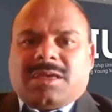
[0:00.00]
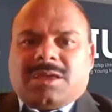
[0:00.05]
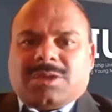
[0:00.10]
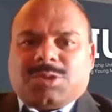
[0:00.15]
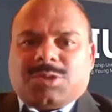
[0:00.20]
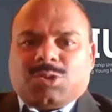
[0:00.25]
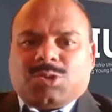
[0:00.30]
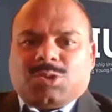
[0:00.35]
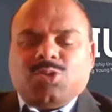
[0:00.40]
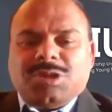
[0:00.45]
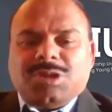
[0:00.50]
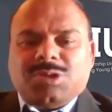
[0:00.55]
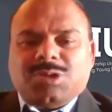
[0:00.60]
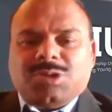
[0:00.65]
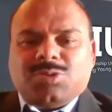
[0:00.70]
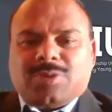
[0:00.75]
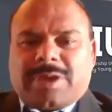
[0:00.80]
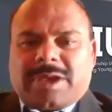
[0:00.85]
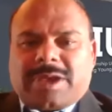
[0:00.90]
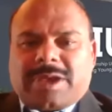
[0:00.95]
Uh, you need
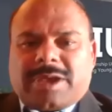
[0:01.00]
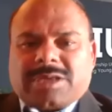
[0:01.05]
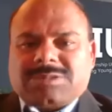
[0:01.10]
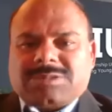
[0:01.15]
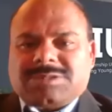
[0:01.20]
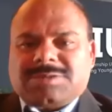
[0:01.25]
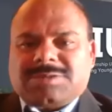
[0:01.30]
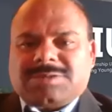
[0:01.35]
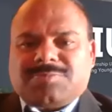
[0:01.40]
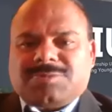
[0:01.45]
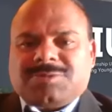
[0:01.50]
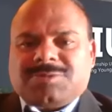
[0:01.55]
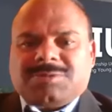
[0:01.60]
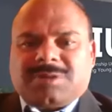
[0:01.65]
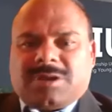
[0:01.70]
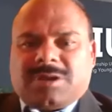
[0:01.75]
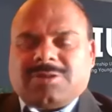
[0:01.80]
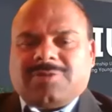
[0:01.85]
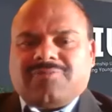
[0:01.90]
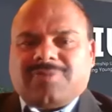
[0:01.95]
to accept
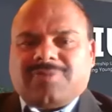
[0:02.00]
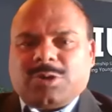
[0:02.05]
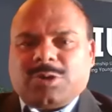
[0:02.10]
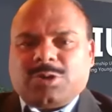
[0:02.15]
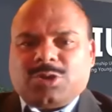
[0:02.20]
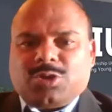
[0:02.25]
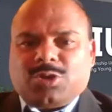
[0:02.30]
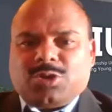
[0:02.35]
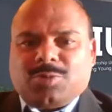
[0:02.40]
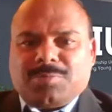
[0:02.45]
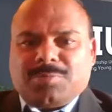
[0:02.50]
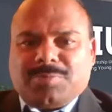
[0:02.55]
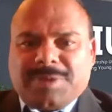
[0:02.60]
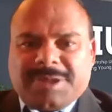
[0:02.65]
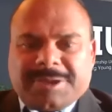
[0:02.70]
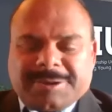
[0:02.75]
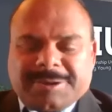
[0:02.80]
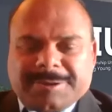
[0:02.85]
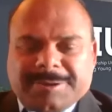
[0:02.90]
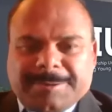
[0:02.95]
other fellow human
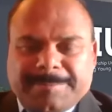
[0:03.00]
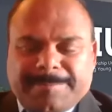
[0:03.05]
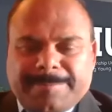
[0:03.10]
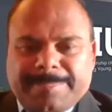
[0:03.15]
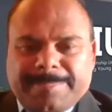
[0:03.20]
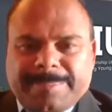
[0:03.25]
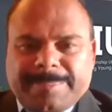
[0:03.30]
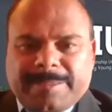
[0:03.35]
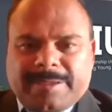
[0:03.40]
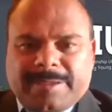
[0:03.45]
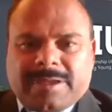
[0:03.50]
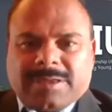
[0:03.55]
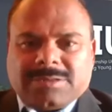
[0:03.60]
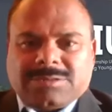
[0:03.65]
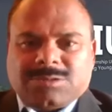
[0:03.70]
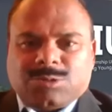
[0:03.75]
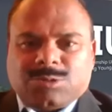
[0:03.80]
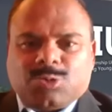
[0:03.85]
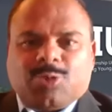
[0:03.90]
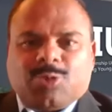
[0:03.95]
being
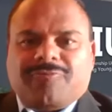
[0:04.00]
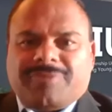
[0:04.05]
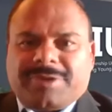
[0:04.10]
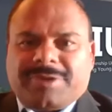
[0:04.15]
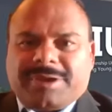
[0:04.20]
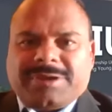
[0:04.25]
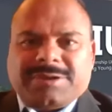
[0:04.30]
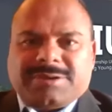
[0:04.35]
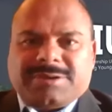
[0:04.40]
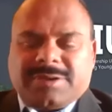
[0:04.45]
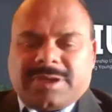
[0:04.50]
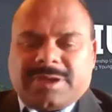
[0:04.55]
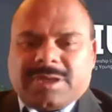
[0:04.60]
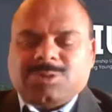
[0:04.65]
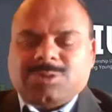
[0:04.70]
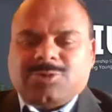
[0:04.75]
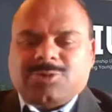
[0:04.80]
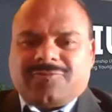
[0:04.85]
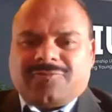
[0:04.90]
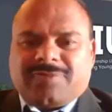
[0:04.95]
as your friend,
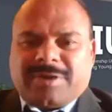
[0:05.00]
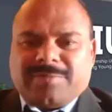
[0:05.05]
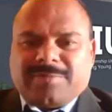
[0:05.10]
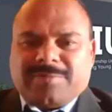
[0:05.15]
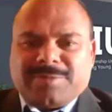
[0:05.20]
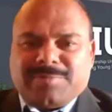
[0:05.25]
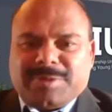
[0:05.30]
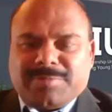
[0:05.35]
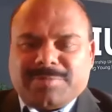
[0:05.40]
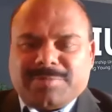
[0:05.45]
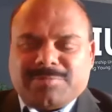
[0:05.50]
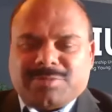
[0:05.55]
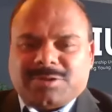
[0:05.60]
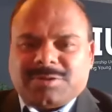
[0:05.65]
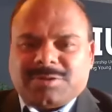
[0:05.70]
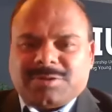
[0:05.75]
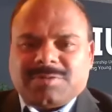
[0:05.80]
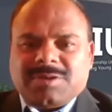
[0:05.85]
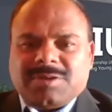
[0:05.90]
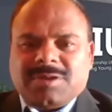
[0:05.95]
as your family
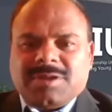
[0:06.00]
member,